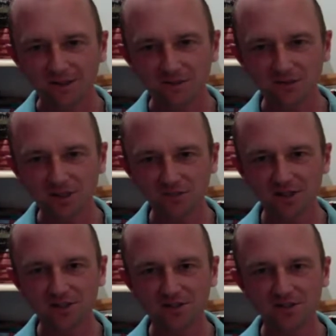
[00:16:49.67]
The fish
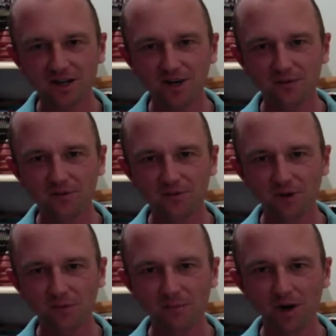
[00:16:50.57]
fingers are out. We've
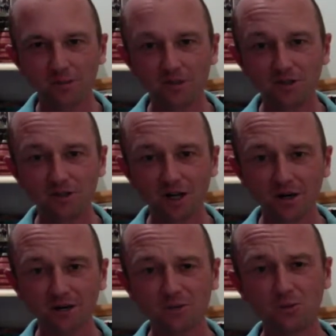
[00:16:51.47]
got a barbecue
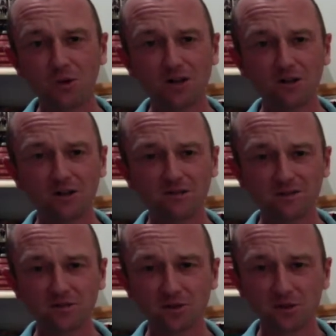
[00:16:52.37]
going. Why not?
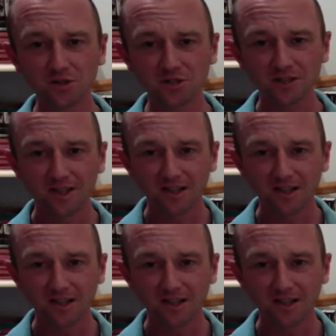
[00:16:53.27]
Of course.